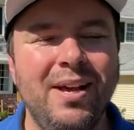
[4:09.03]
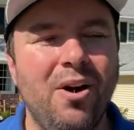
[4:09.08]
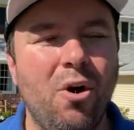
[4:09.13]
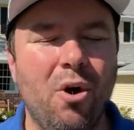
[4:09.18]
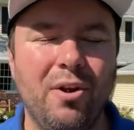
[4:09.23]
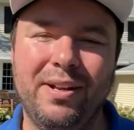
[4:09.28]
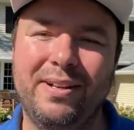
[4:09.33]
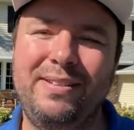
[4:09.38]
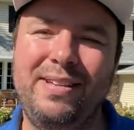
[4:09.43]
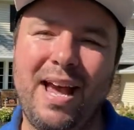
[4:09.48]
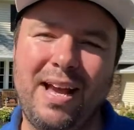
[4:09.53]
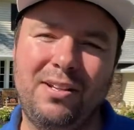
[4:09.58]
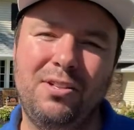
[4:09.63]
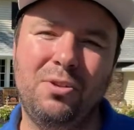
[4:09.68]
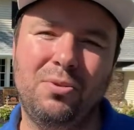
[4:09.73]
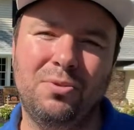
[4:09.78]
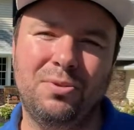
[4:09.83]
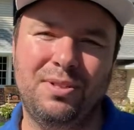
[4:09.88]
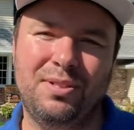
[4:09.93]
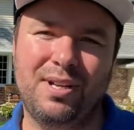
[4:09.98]
On the
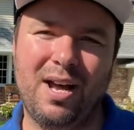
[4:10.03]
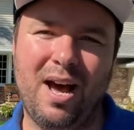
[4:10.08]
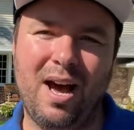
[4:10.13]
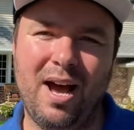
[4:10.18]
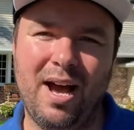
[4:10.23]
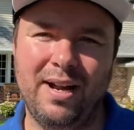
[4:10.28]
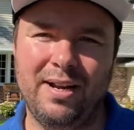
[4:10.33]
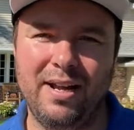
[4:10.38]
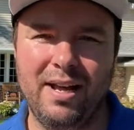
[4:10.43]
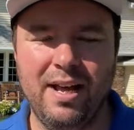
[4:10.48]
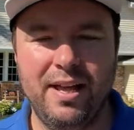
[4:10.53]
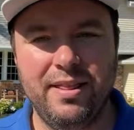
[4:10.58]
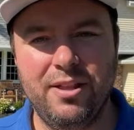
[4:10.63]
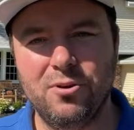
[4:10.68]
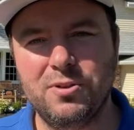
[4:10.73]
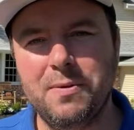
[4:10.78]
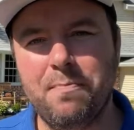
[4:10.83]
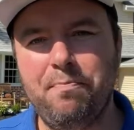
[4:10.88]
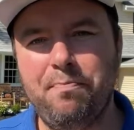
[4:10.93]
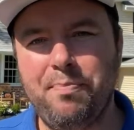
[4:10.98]
technical side,
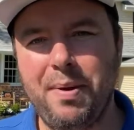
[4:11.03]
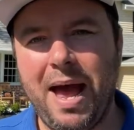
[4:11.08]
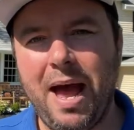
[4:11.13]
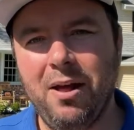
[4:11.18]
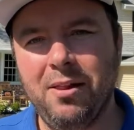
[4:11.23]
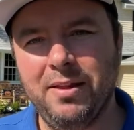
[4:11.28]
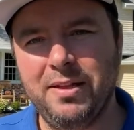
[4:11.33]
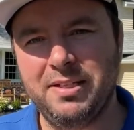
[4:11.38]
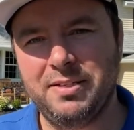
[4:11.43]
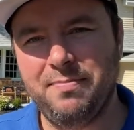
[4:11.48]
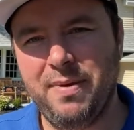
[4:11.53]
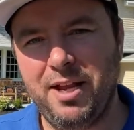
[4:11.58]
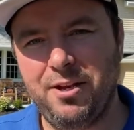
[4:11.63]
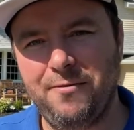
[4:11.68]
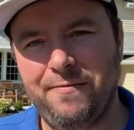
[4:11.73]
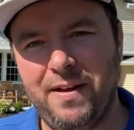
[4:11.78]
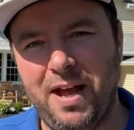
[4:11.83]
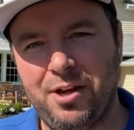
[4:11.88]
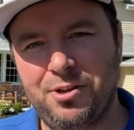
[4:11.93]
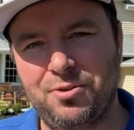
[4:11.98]
there's a balance
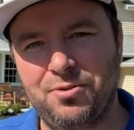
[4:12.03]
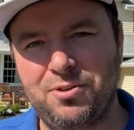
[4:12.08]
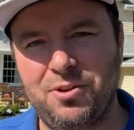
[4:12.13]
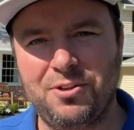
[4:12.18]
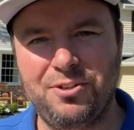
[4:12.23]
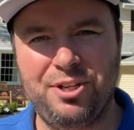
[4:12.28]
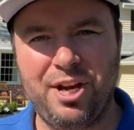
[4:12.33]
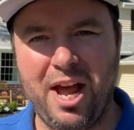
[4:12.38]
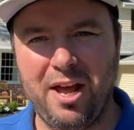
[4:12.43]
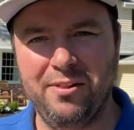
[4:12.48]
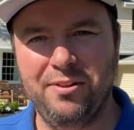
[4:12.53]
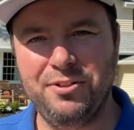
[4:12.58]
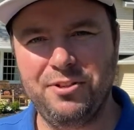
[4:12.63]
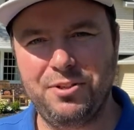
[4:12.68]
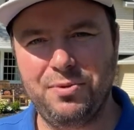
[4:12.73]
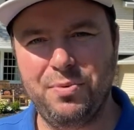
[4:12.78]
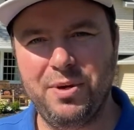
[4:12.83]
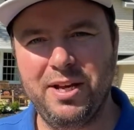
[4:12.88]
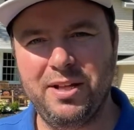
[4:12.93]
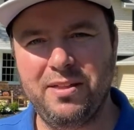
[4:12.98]
manufacturers are
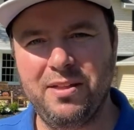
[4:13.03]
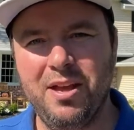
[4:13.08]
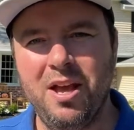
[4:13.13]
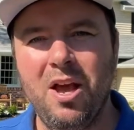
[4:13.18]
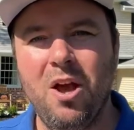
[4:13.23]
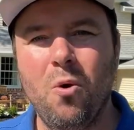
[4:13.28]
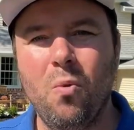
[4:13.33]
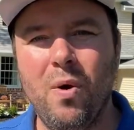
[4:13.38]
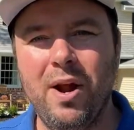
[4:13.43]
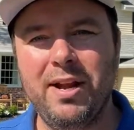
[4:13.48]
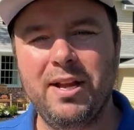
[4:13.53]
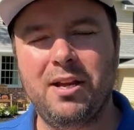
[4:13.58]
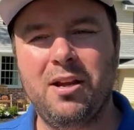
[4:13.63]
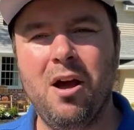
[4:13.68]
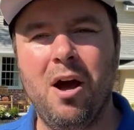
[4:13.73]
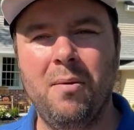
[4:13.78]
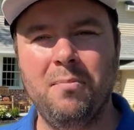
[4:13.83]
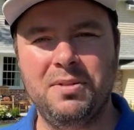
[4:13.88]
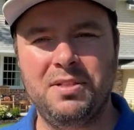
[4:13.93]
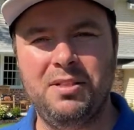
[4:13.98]
challenged with when it
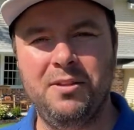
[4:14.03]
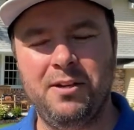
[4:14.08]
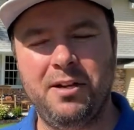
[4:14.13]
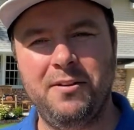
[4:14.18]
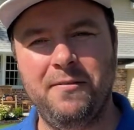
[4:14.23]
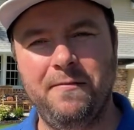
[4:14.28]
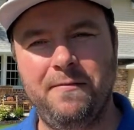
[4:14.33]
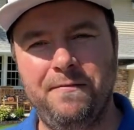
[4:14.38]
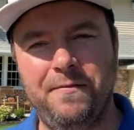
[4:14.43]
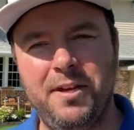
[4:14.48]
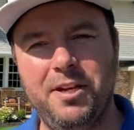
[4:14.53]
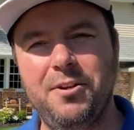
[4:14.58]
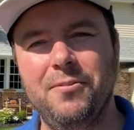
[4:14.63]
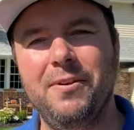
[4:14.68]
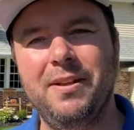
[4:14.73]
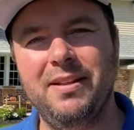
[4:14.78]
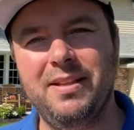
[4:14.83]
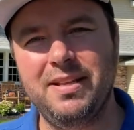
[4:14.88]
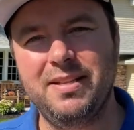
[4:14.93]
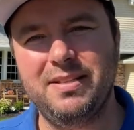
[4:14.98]
comes to
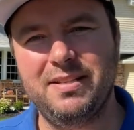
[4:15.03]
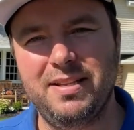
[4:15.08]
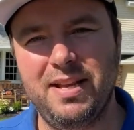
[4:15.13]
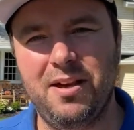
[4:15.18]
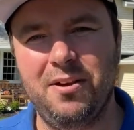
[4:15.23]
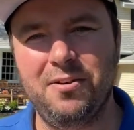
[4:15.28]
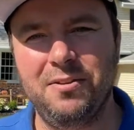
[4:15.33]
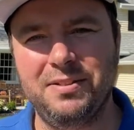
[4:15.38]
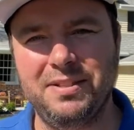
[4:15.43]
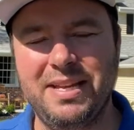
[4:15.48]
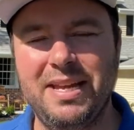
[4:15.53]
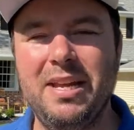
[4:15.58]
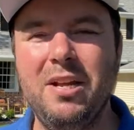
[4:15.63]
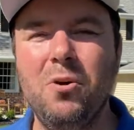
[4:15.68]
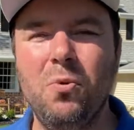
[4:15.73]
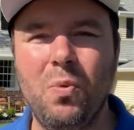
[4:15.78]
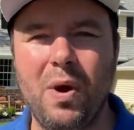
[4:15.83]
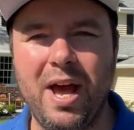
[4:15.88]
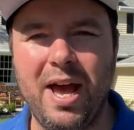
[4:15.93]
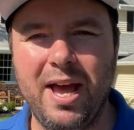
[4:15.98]
configuring these cells in a
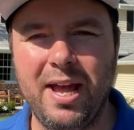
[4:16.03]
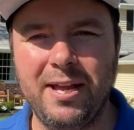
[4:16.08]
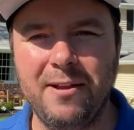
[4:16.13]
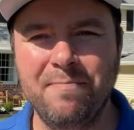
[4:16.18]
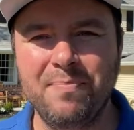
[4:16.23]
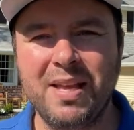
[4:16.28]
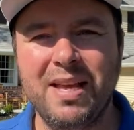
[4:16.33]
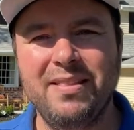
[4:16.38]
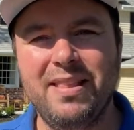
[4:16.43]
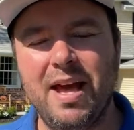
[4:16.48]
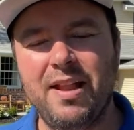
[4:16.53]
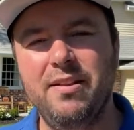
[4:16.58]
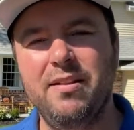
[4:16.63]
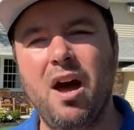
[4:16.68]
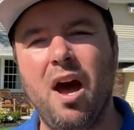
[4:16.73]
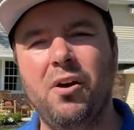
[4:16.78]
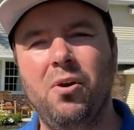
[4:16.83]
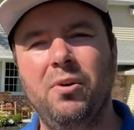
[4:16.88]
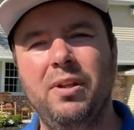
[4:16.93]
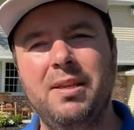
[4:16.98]
way that
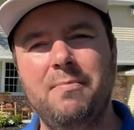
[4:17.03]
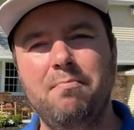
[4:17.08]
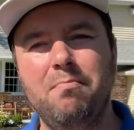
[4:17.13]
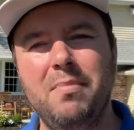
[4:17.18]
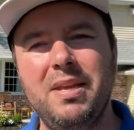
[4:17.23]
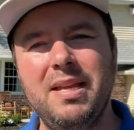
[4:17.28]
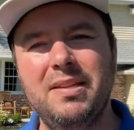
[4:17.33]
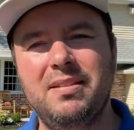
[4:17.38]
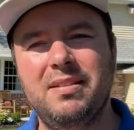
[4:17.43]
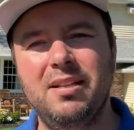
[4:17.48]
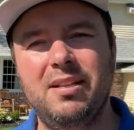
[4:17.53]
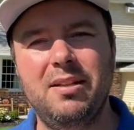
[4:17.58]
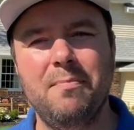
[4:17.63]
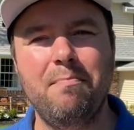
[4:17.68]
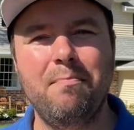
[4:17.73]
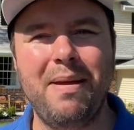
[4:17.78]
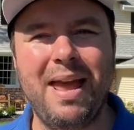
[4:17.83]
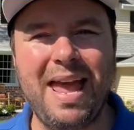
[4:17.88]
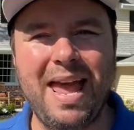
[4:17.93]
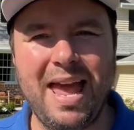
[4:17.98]
not only meets the
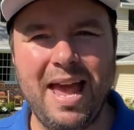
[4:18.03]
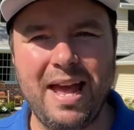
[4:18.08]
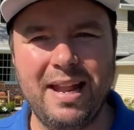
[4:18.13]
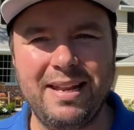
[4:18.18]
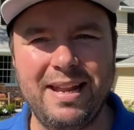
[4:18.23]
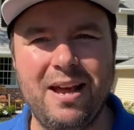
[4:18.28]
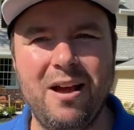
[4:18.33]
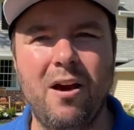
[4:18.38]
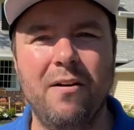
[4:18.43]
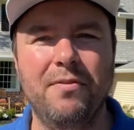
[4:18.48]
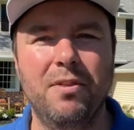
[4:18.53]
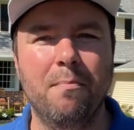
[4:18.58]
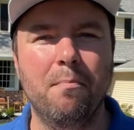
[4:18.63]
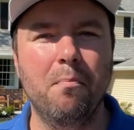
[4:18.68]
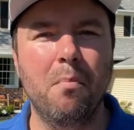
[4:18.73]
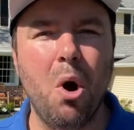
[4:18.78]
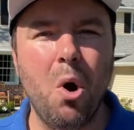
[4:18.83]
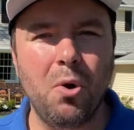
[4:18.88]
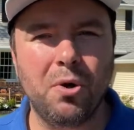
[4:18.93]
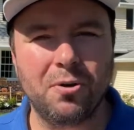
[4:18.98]
demand of the
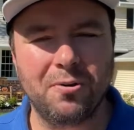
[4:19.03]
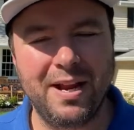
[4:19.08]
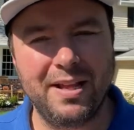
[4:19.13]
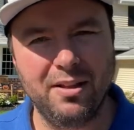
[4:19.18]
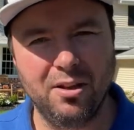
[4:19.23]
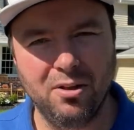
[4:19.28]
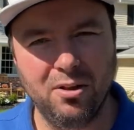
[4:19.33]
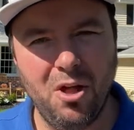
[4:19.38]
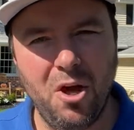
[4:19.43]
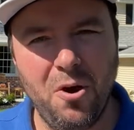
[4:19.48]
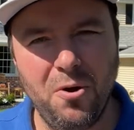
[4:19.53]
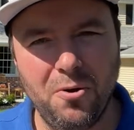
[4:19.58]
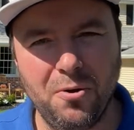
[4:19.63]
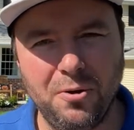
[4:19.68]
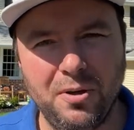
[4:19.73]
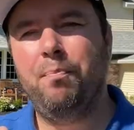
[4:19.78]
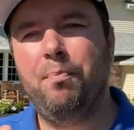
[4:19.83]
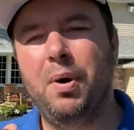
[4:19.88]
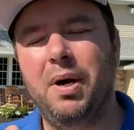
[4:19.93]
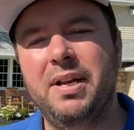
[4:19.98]
motor and the
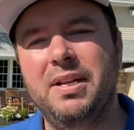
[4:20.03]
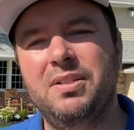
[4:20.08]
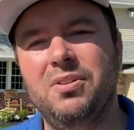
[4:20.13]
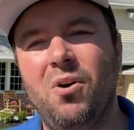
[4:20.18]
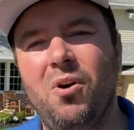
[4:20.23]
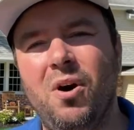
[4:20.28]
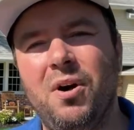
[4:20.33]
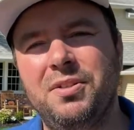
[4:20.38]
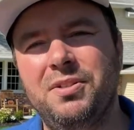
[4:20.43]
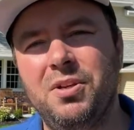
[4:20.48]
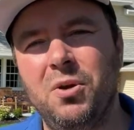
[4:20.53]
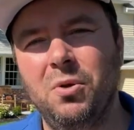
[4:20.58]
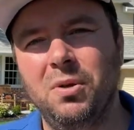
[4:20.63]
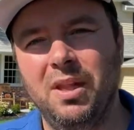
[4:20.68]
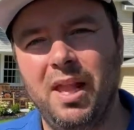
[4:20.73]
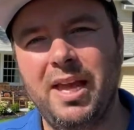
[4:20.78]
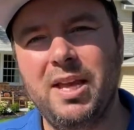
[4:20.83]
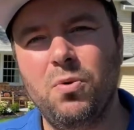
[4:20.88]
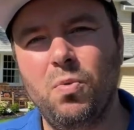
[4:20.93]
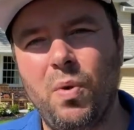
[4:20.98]
load, but is also
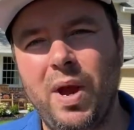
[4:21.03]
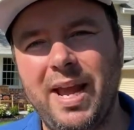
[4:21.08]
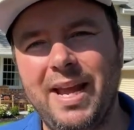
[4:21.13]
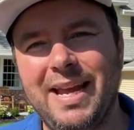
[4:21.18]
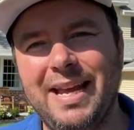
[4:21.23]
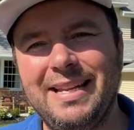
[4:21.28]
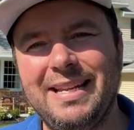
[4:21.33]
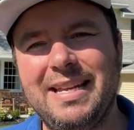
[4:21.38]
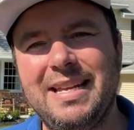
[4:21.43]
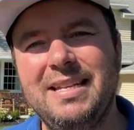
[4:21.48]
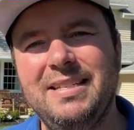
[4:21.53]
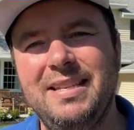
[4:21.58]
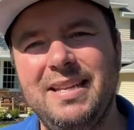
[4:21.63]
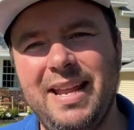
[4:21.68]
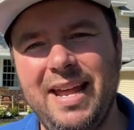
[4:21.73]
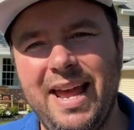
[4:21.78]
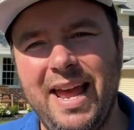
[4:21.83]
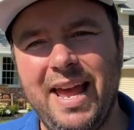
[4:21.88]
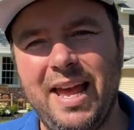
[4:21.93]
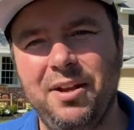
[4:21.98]
lightweight and easy
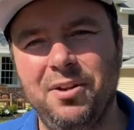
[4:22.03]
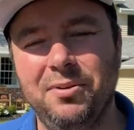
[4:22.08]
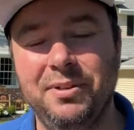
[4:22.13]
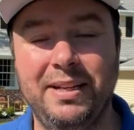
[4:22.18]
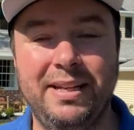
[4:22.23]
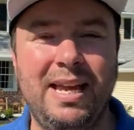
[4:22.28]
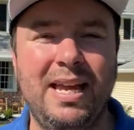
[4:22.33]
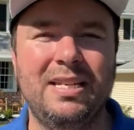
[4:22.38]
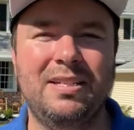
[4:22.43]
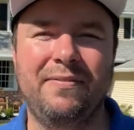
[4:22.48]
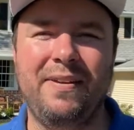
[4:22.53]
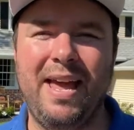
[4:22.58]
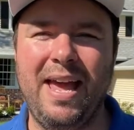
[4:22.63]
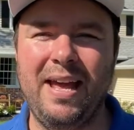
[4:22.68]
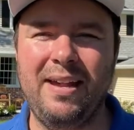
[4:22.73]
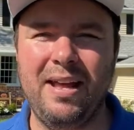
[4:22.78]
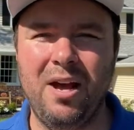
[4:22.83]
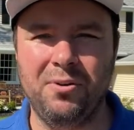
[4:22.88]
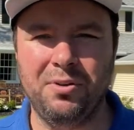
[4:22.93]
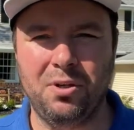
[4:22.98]
to handle in the case of
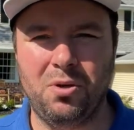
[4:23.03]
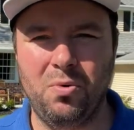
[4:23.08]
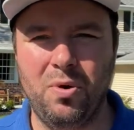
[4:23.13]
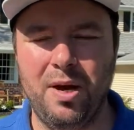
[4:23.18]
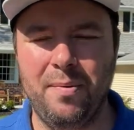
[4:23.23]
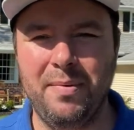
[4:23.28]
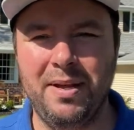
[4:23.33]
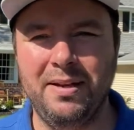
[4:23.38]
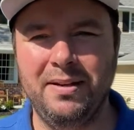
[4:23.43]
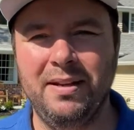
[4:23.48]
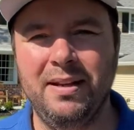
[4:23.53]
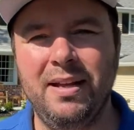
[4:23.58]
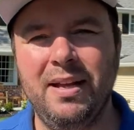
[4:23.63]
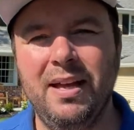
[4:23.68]
handheld equipment,